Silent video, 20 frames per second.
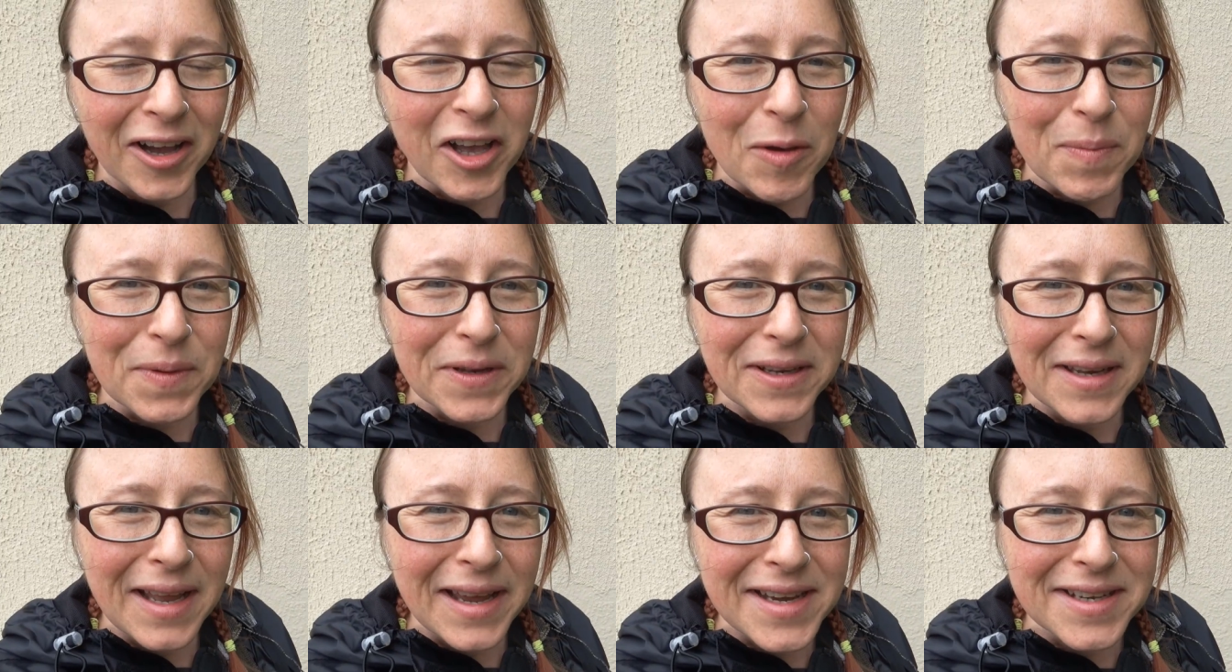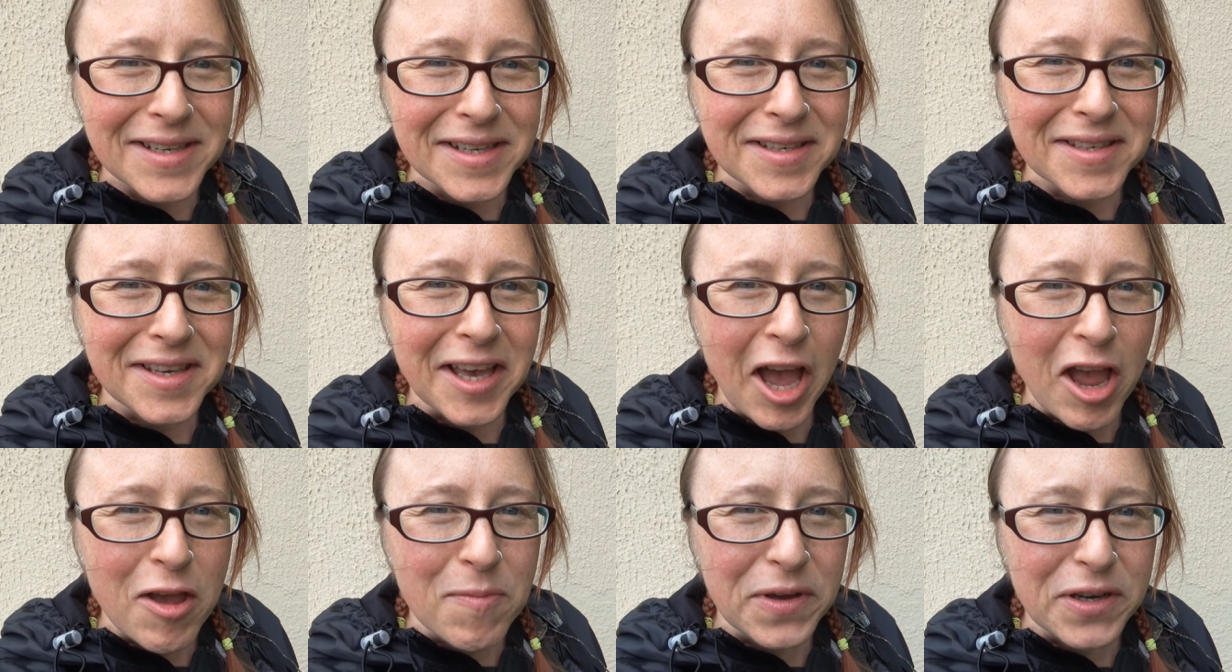a couple of ladies
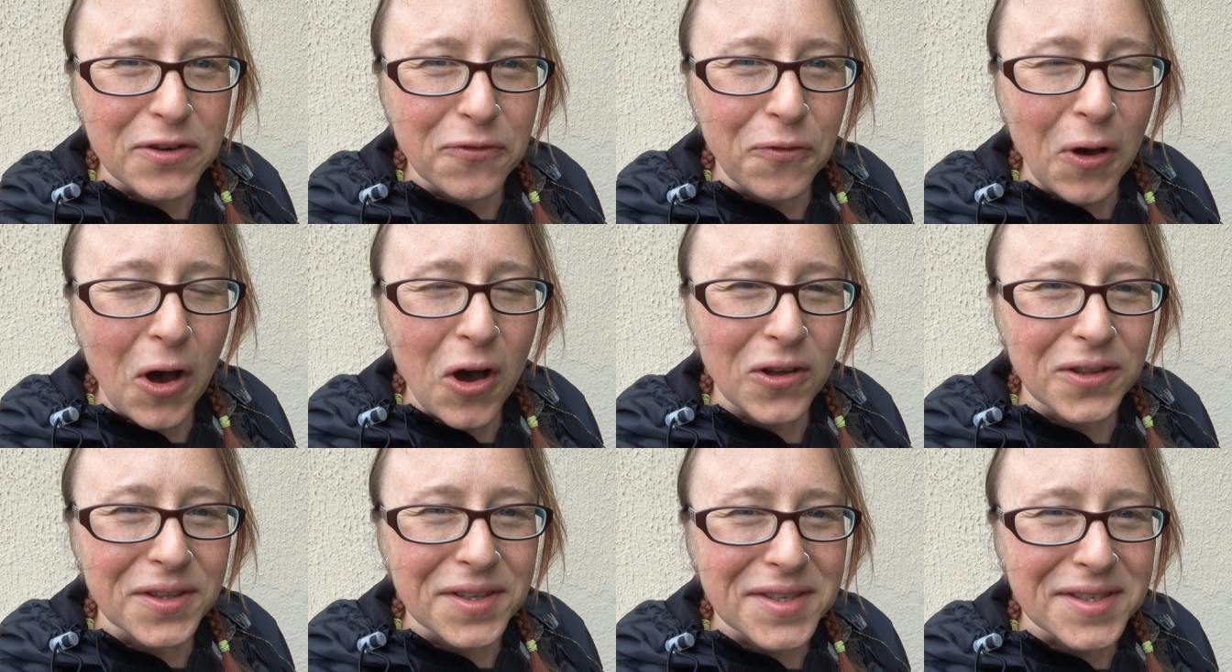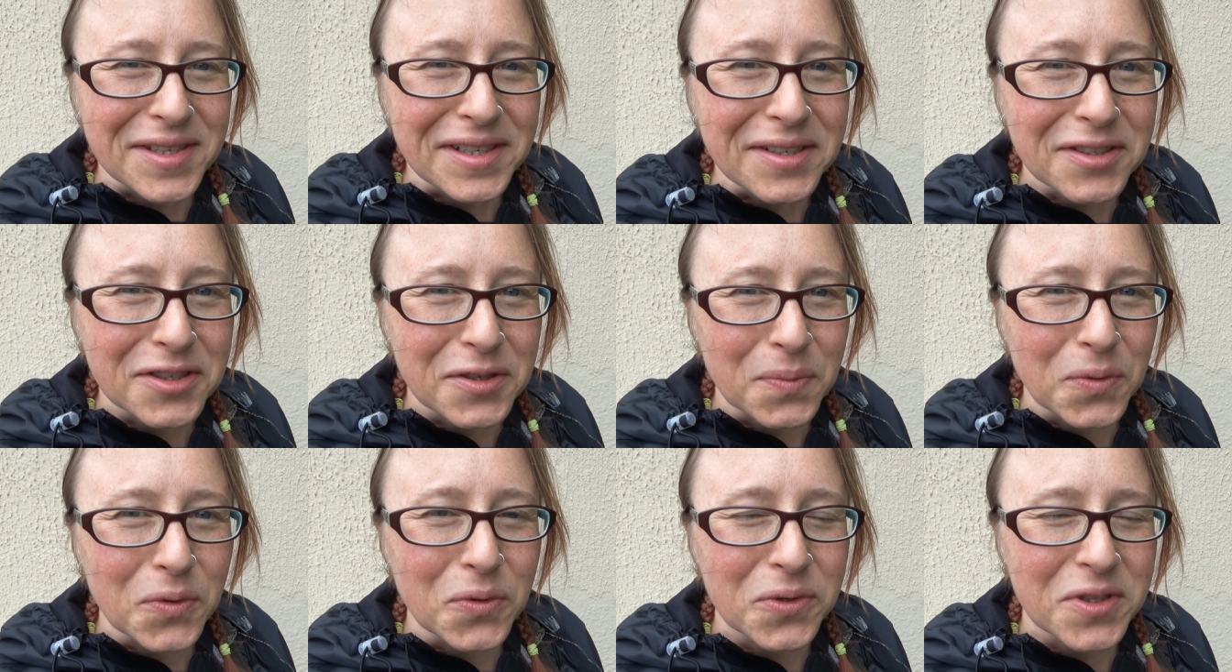came advancing
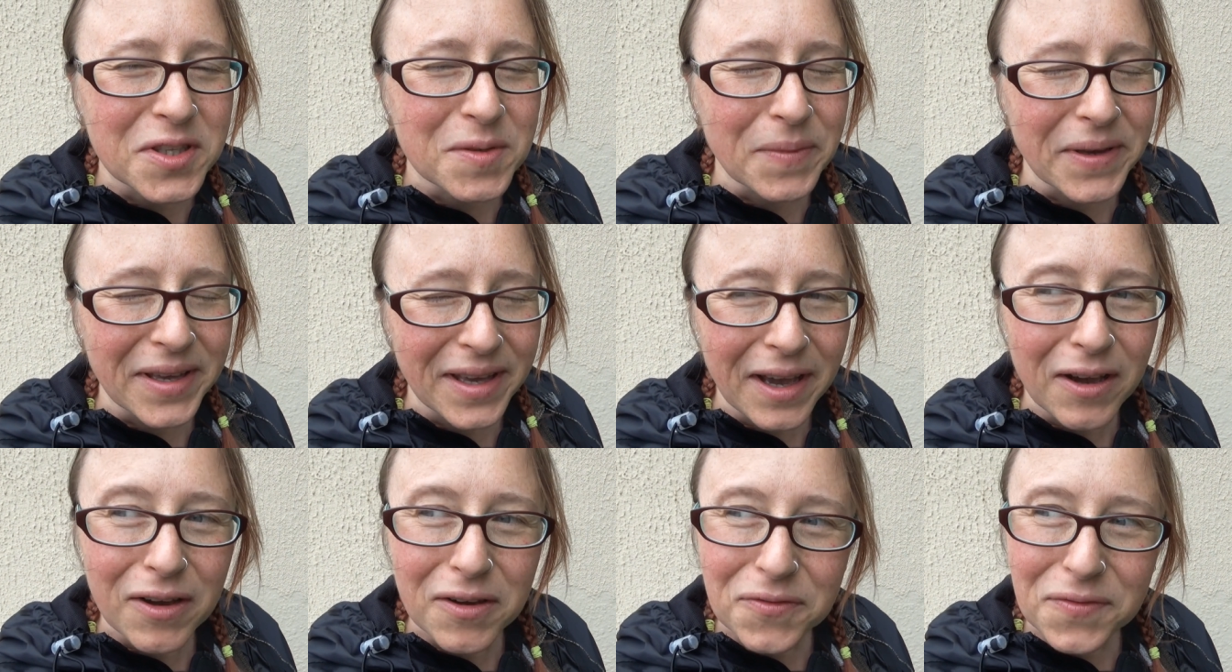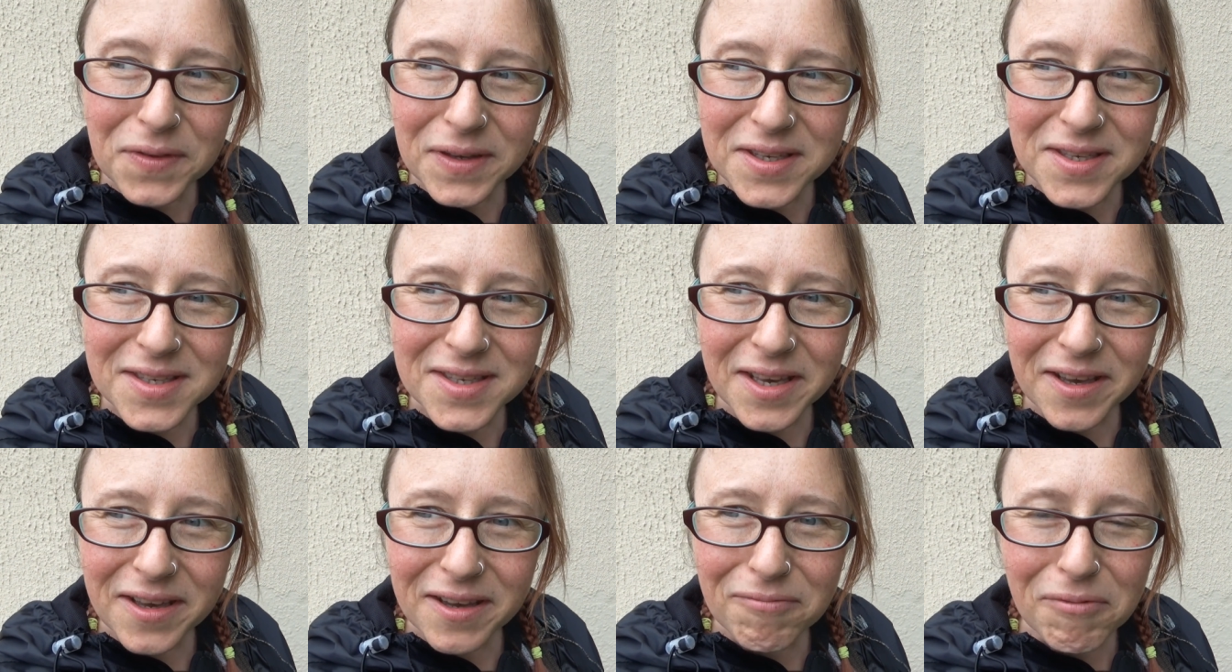towards me out of
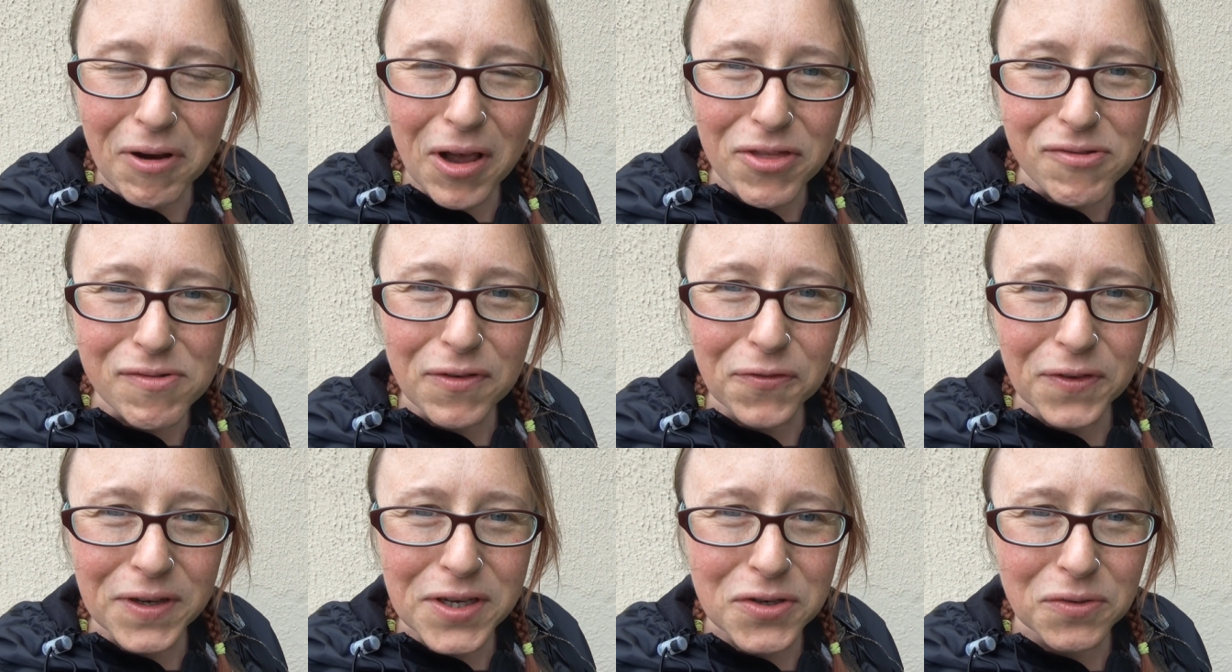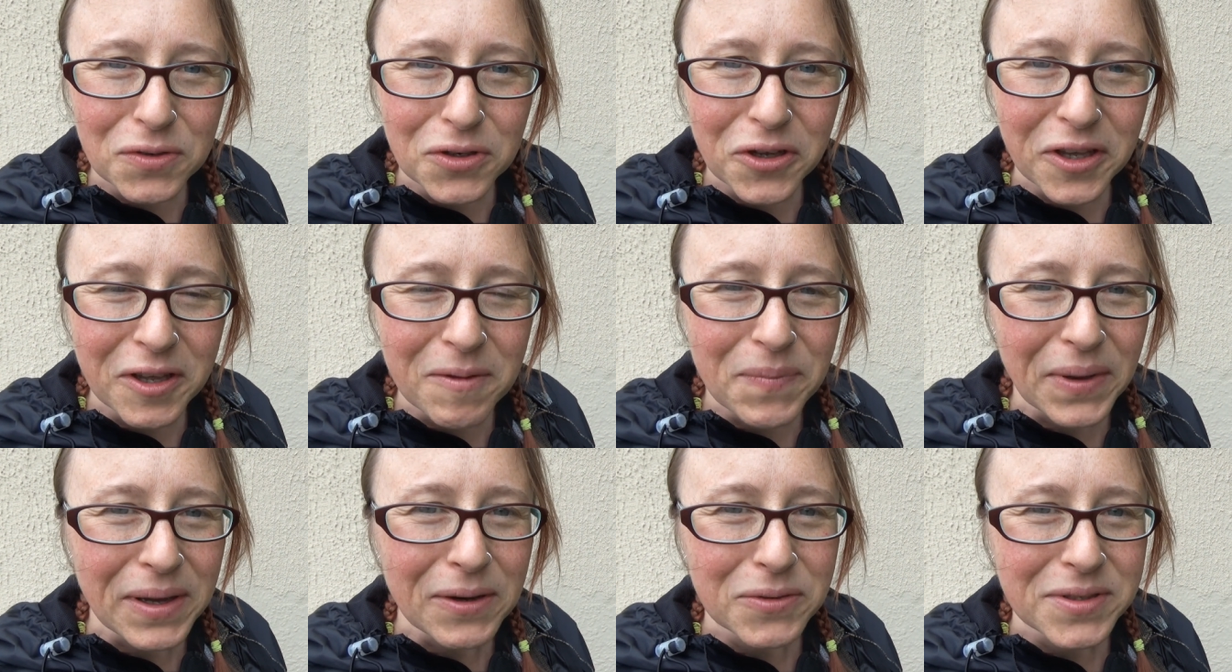this uh, rather official
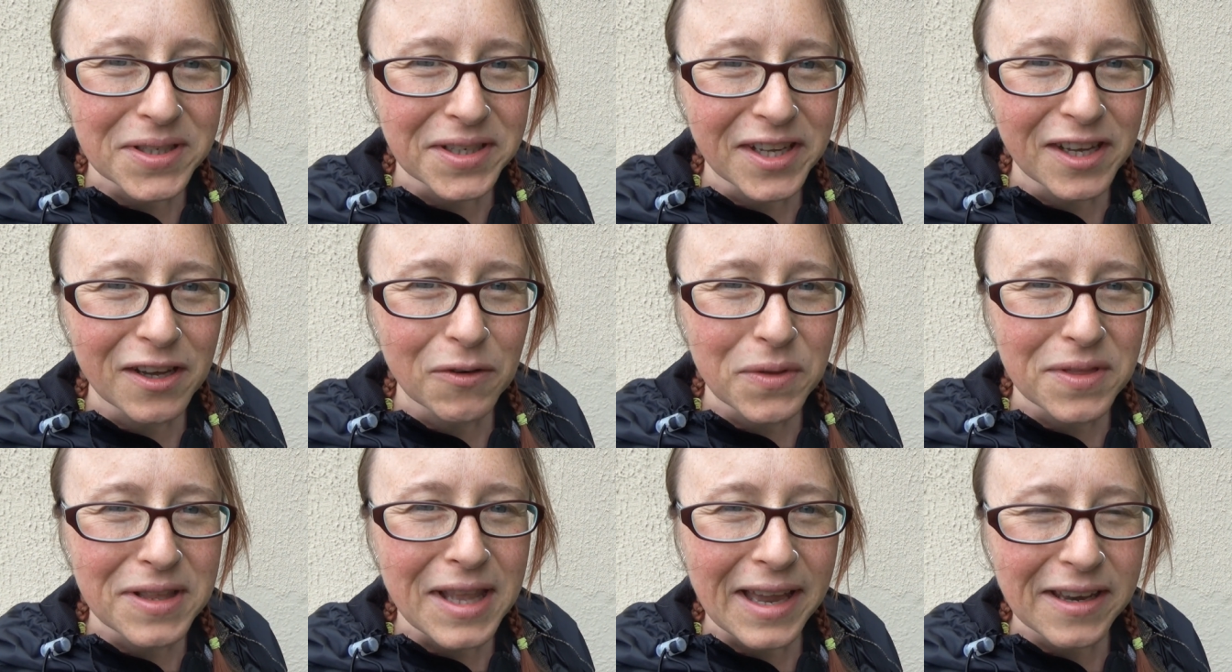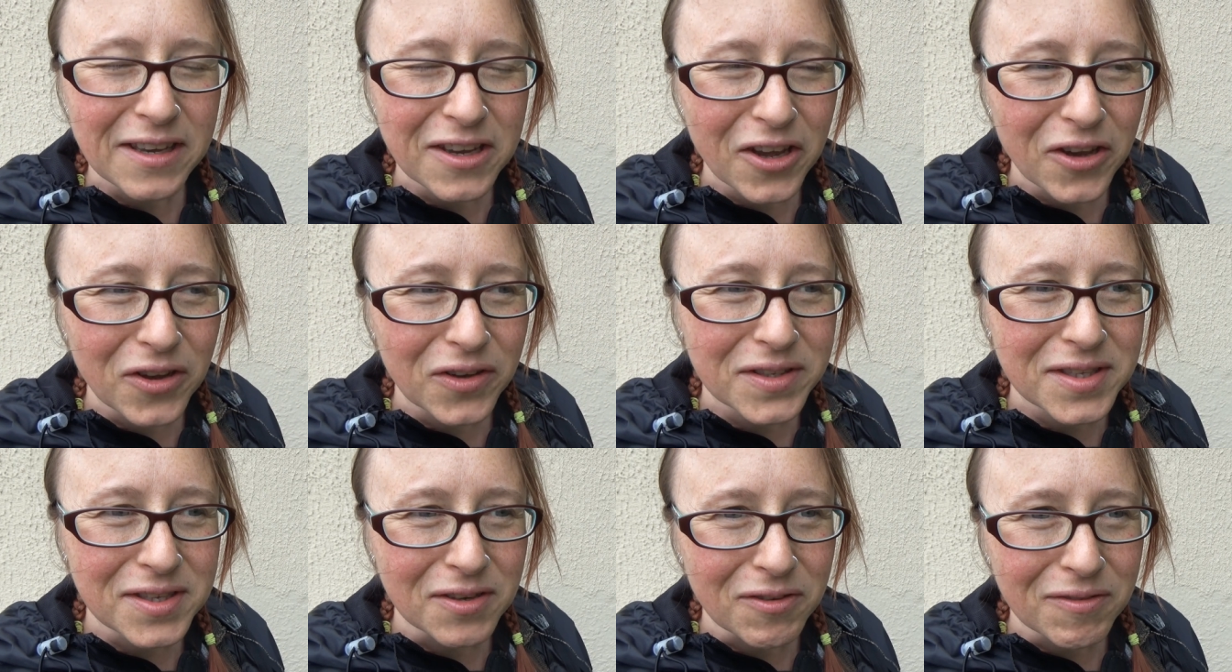looking building here with
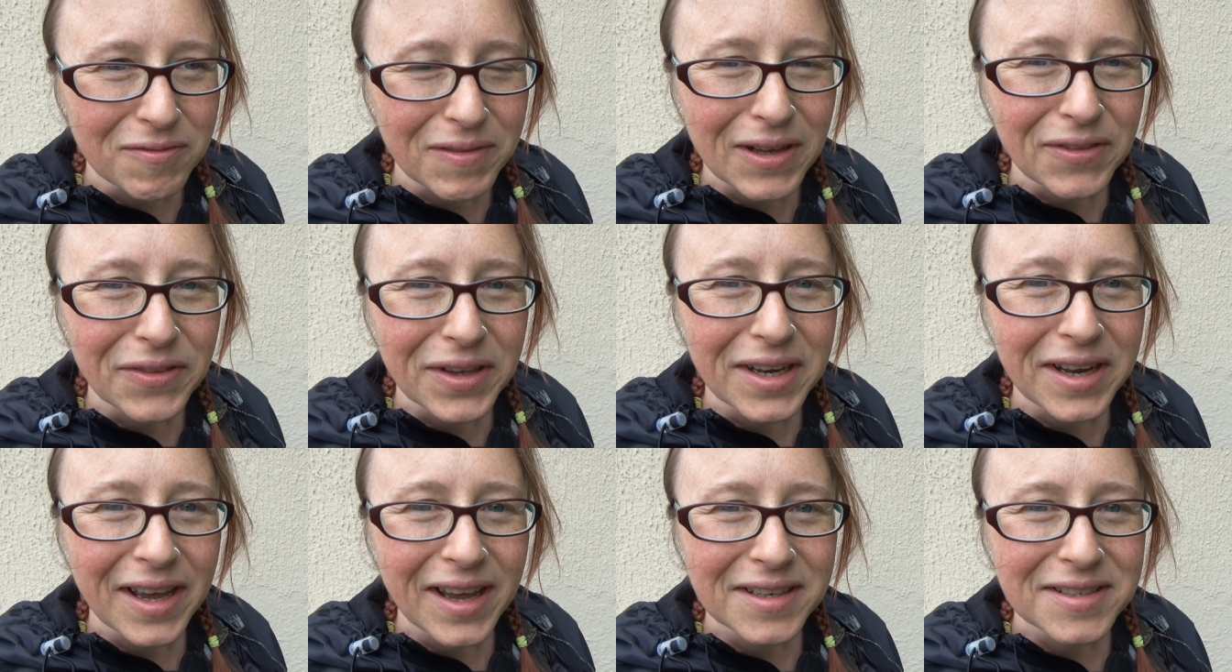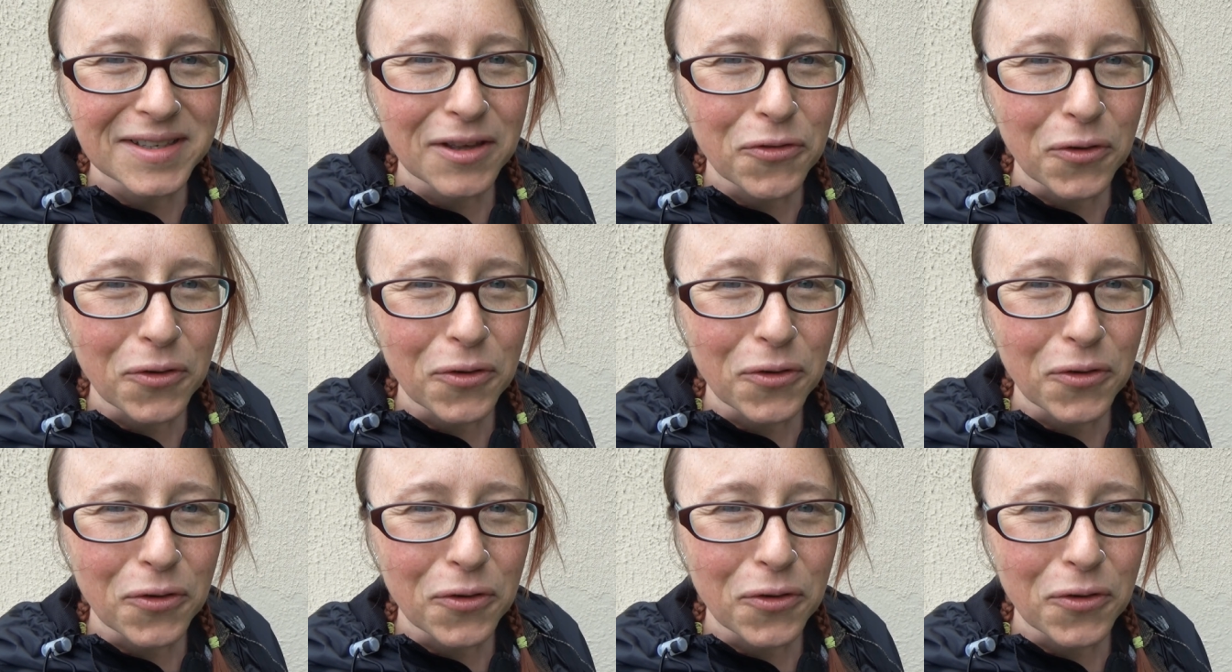lanyards on around their necks.